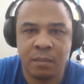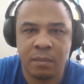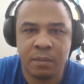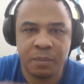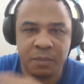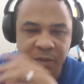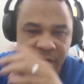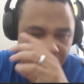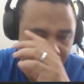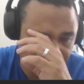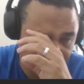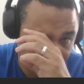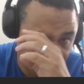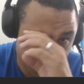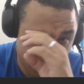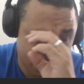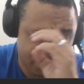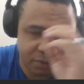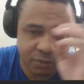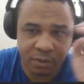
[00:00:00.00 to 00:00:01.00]
Okay, so
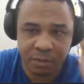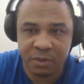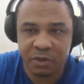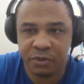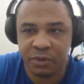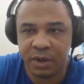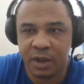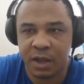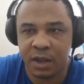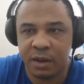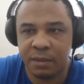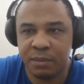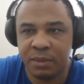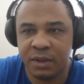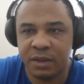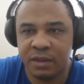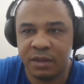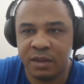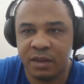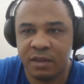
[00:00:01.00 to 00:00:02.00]
first and foremost, we gotta
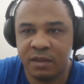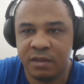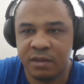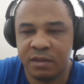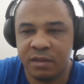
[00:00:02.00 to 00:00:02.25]
put this